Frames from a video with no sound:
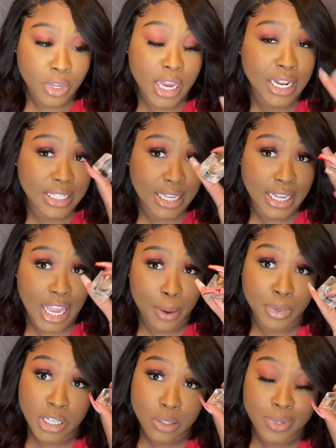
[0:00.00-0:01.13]
And I said it came
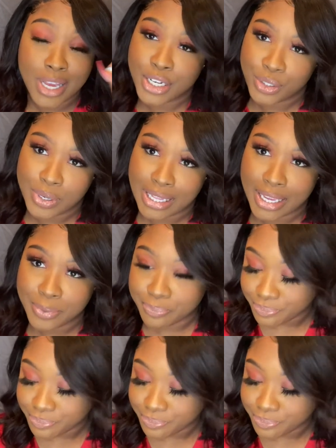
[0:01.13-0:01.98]
with this one and the toilet.